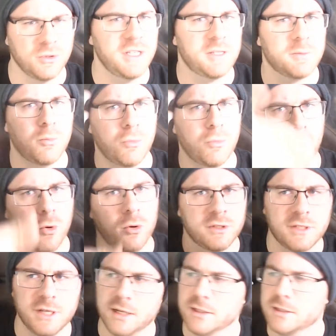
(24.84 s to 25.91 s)

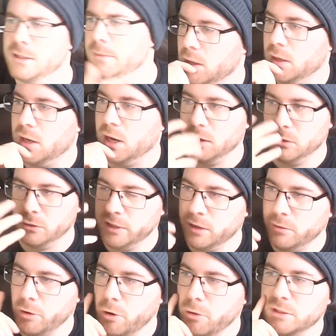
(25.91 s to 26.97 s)
brutality. Alona
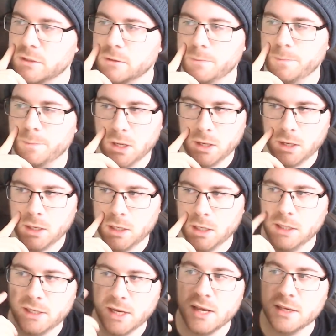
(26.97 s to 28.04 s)
wrote,
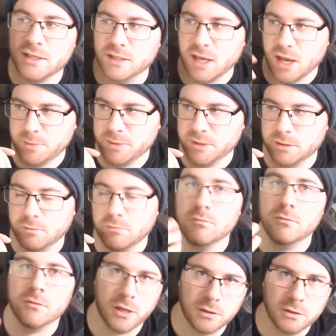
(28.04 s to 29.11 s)
it has subs.
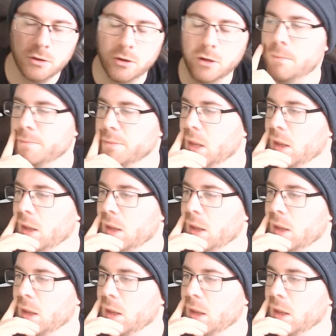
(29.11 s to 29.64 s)
That's good.